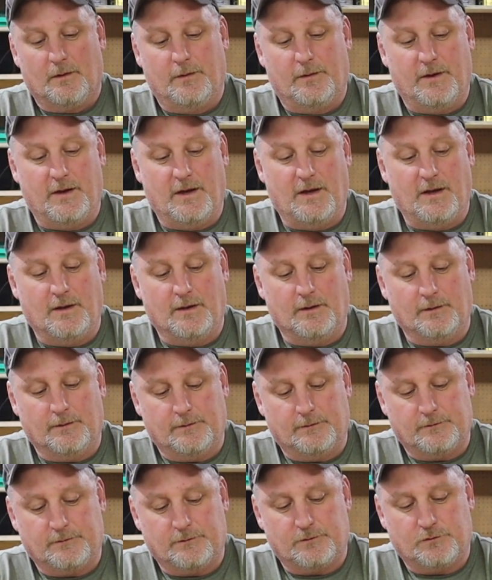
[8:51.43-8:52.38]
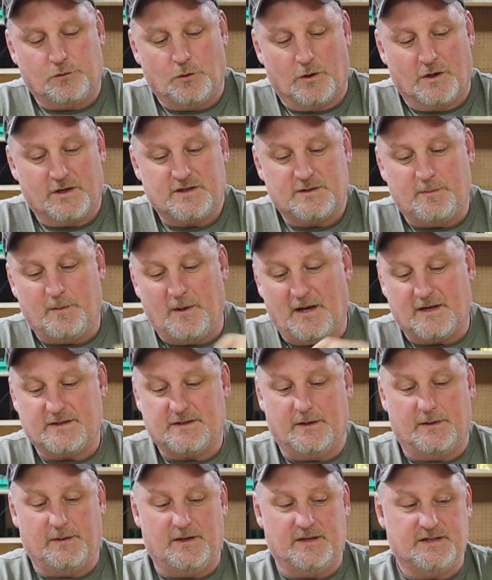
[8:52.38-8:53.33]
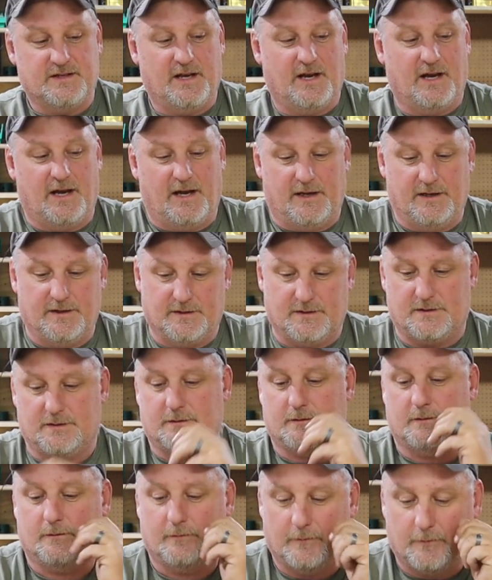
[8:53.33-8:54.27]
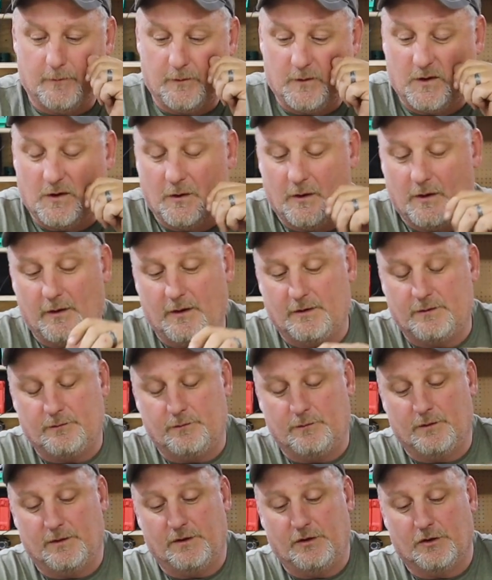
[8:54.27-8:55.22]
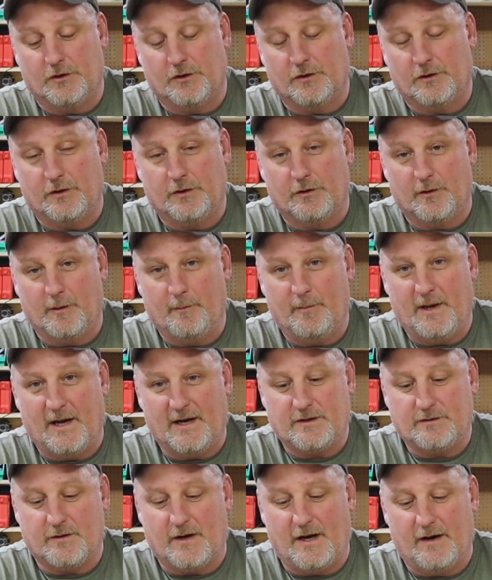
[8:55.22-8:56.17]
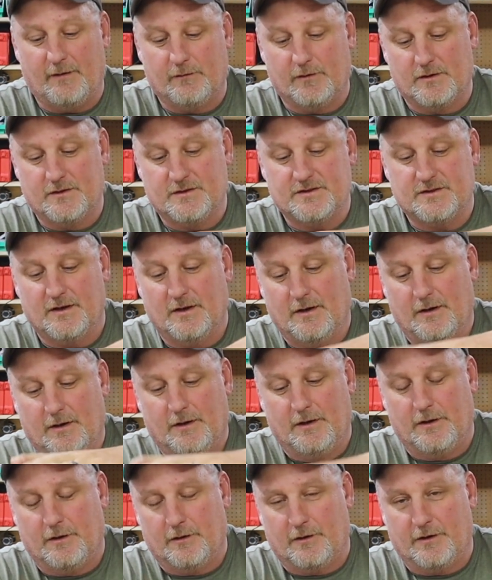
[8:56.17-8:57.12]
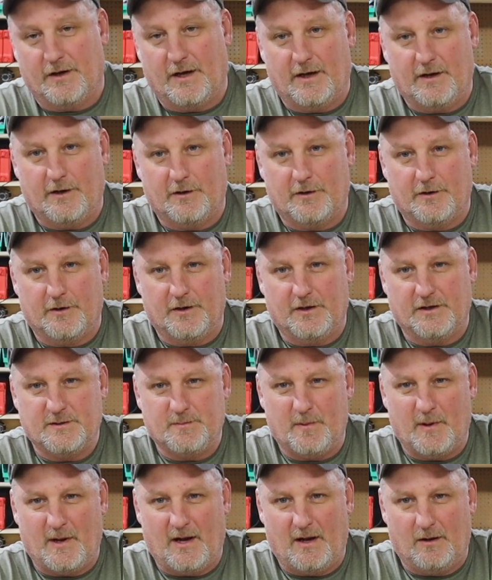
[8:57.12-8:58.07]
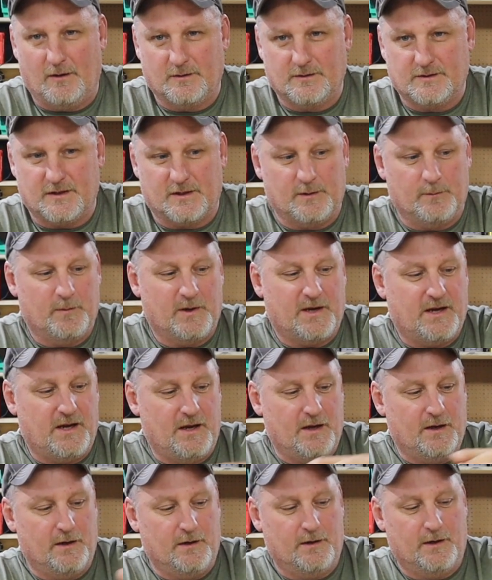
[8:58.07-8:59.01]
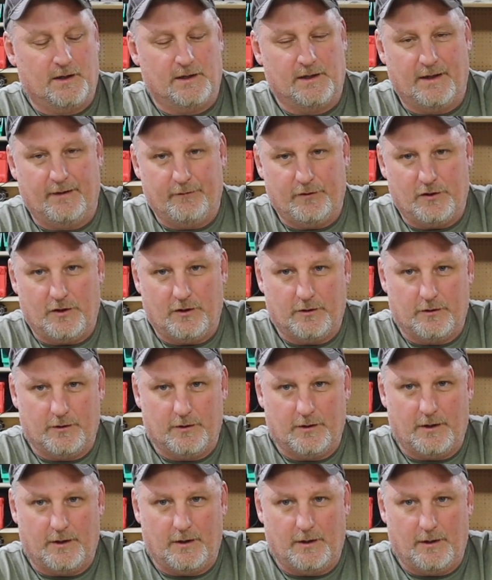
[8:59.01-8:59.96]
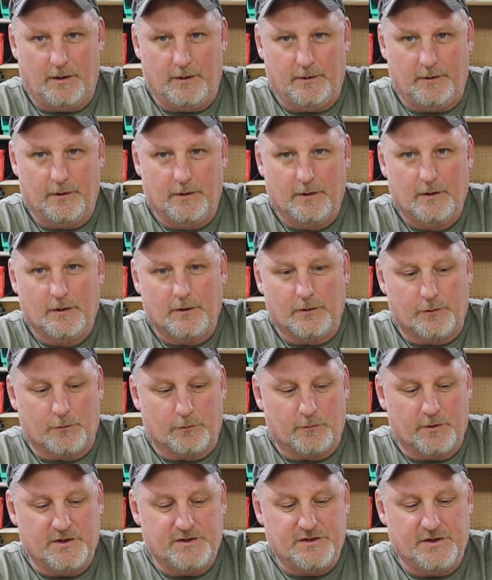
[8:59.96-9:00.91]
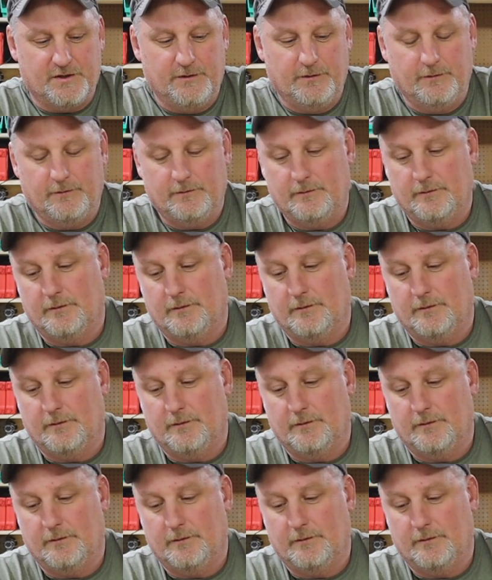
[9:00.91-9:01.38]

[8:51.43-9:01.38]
The torque specs on these guys, when your impact drivers, you're 900 inch-pounds on the Makita, 1100 on the Rigid,